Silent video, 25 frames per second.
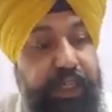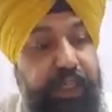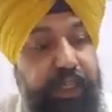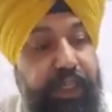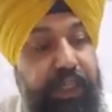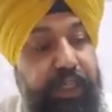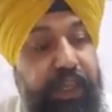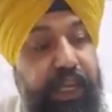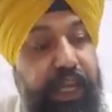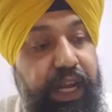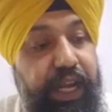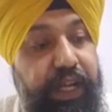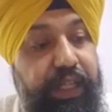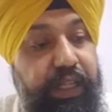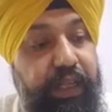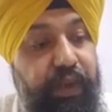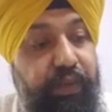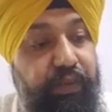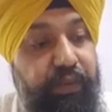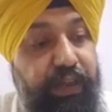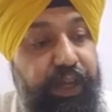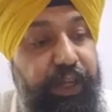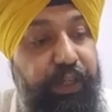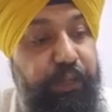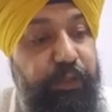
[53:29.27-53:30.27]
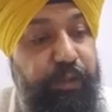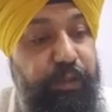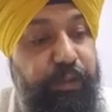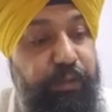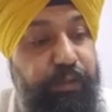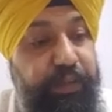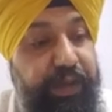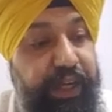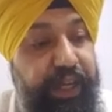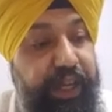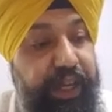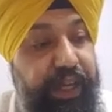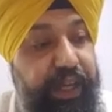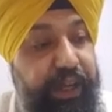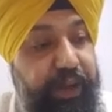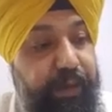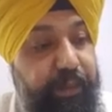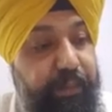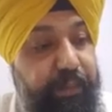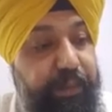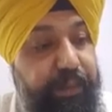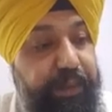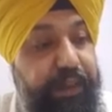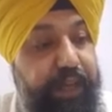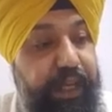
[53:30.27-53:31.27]
and the way you speak,
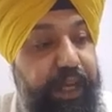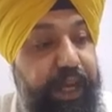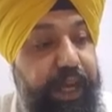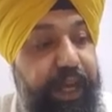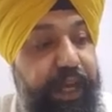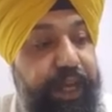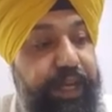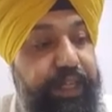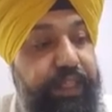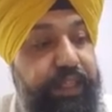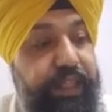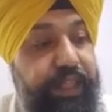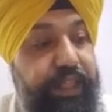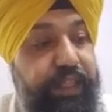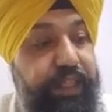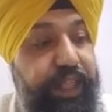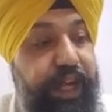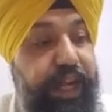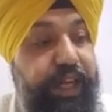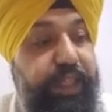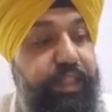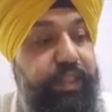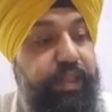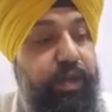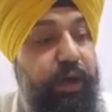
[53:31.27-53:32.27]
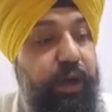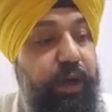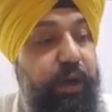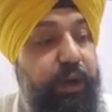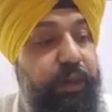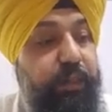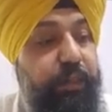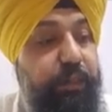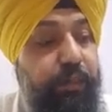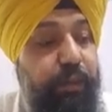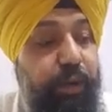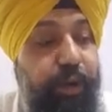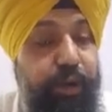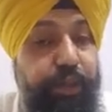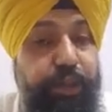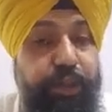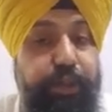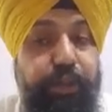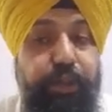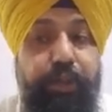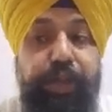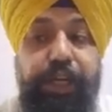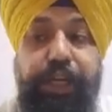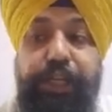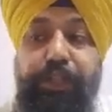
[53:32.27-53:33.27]
and that is called
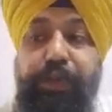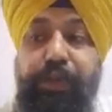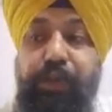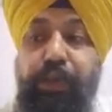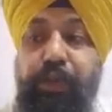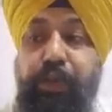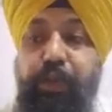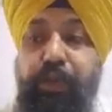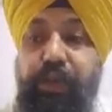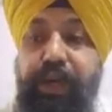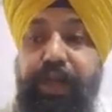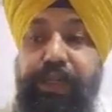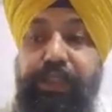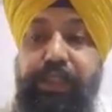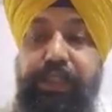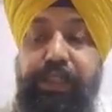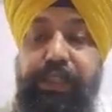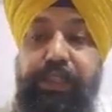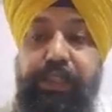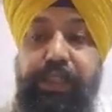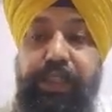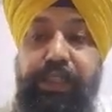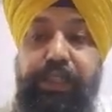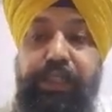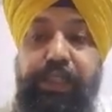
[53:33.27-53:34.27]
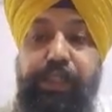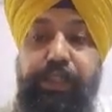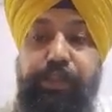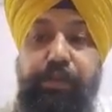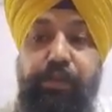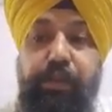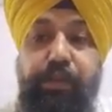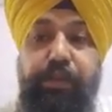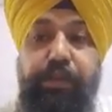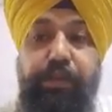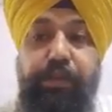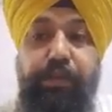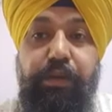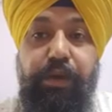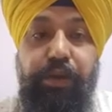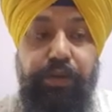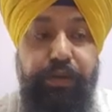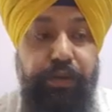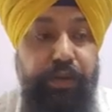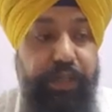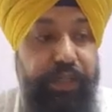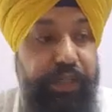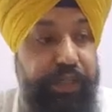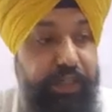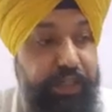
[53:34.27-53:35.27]
modulate your voice. He says it should be
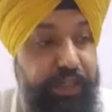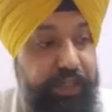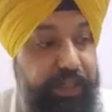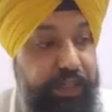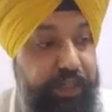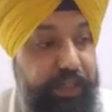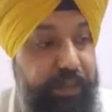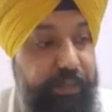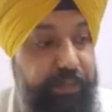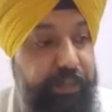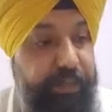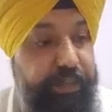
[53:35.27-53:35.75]
modulated.